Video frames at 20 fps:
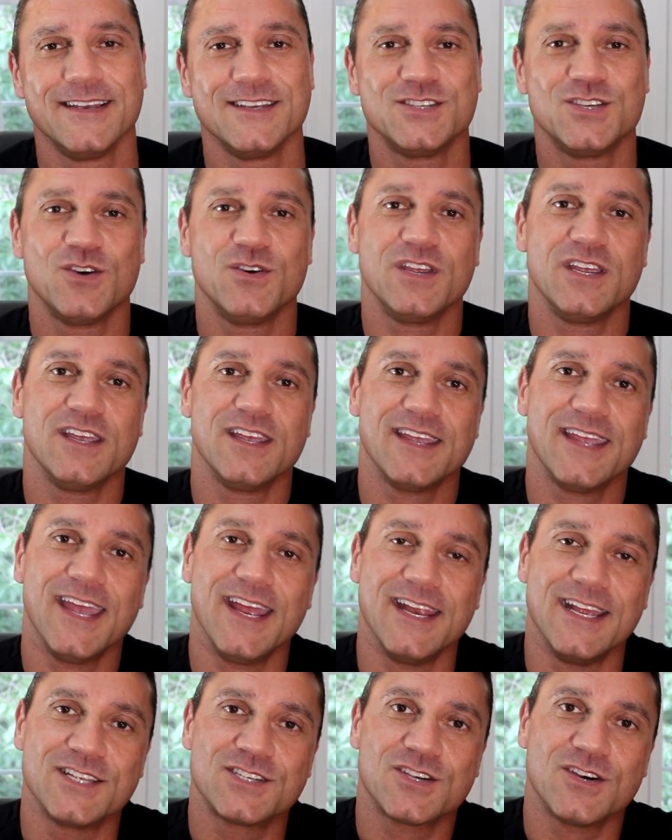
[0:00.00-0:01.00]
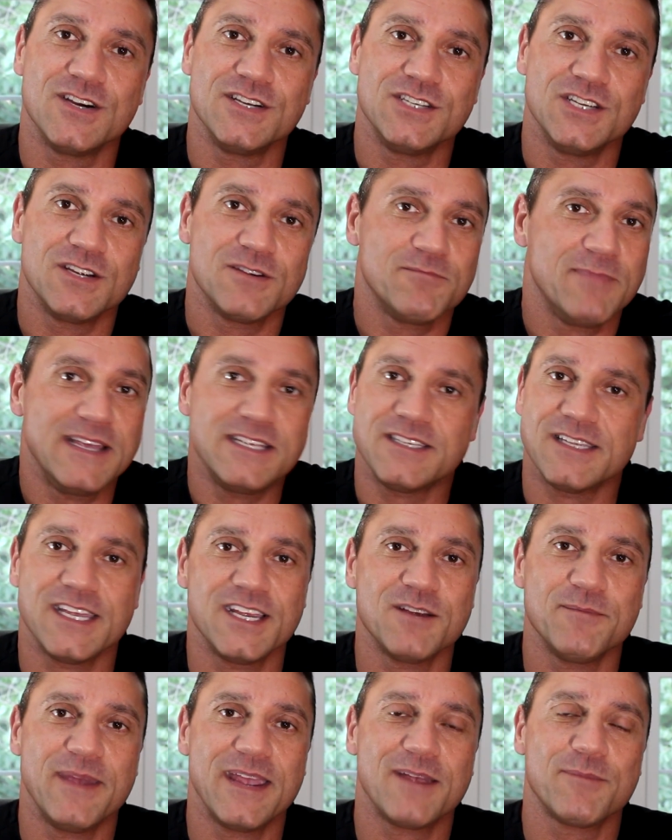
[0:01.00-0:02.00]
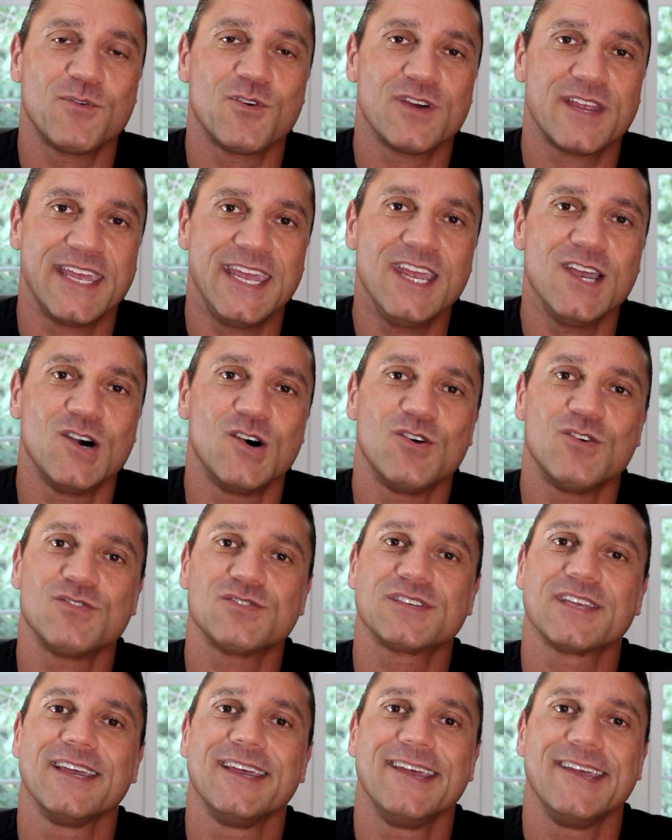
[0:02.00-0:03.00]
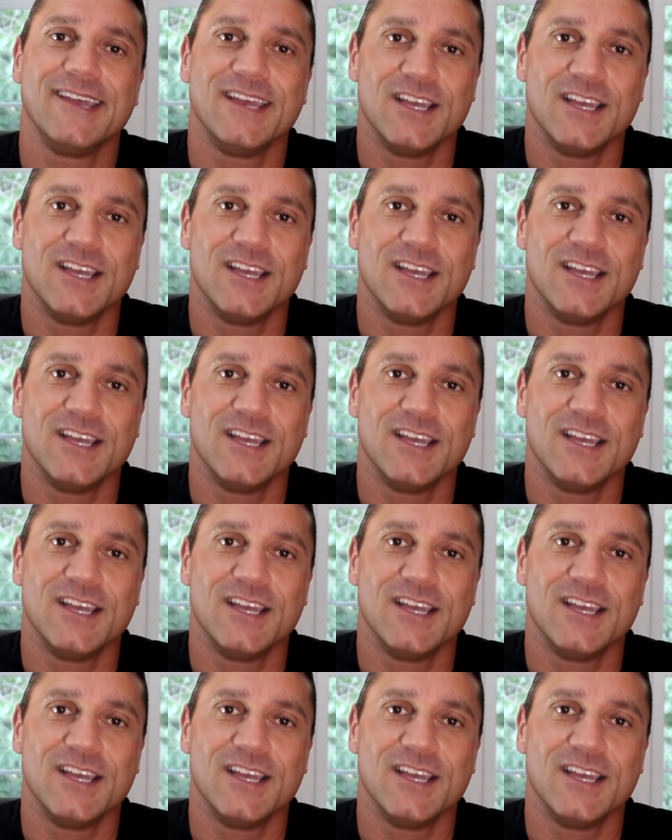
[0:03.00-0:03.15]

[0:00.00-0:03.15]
So you, again, it's going to, you're making more keyholes,